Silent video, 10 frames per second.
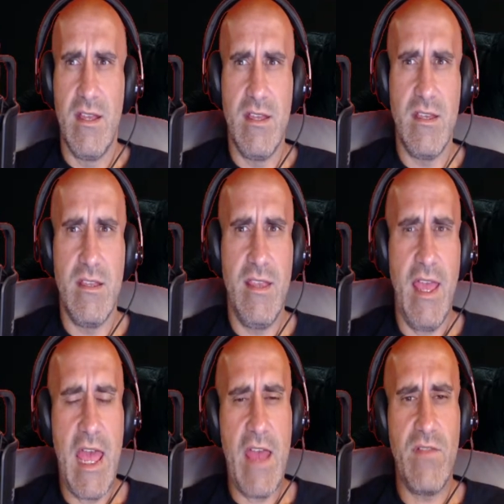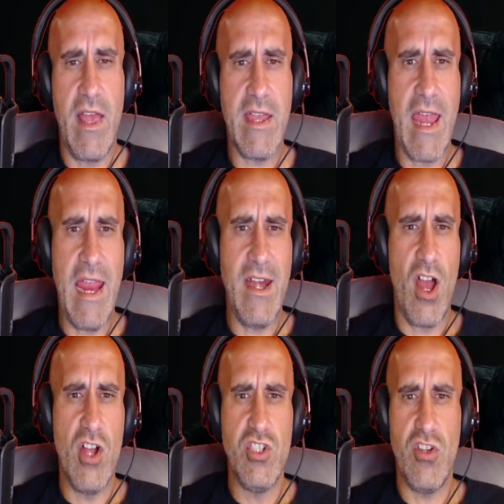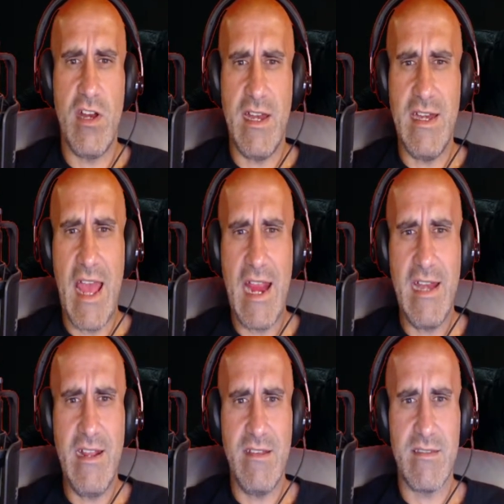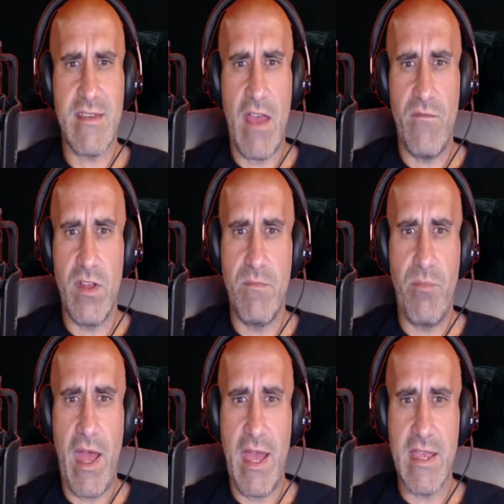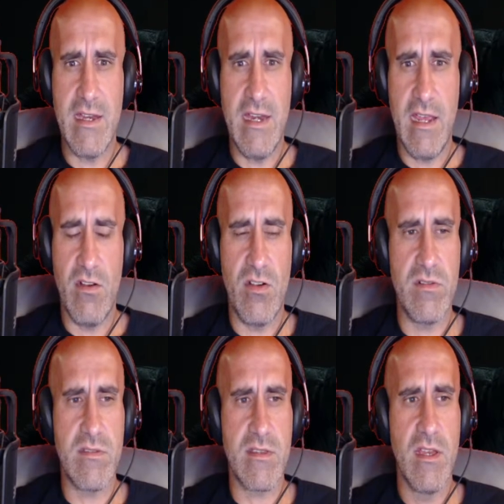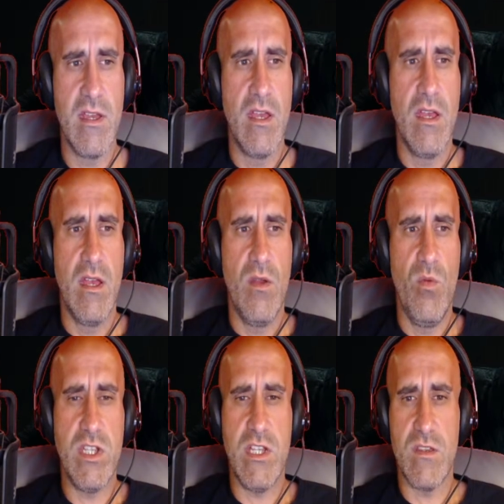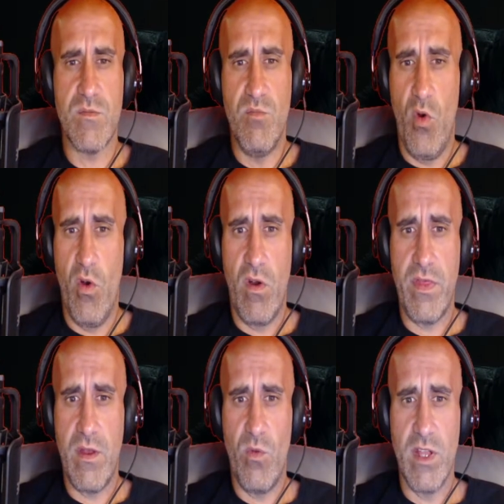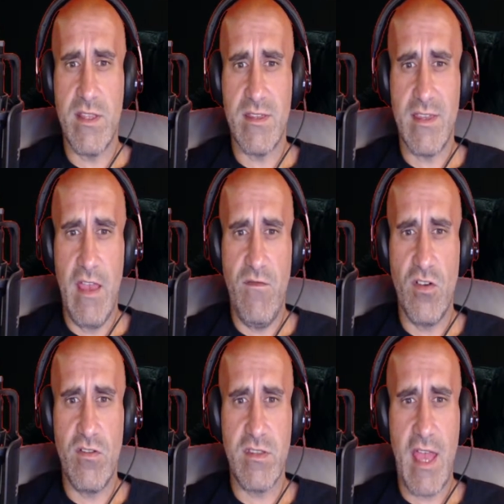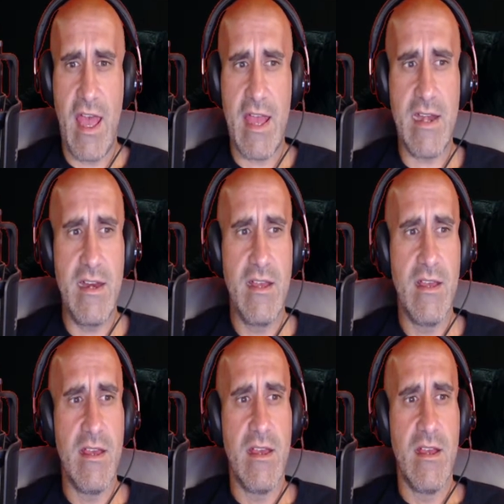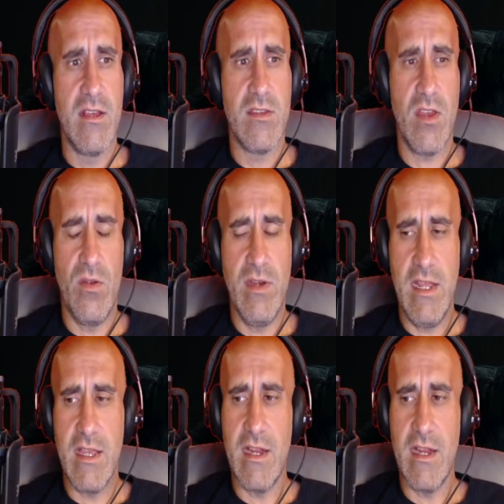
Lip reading: they have like 897 pioneers, which is more than what the saviors had. So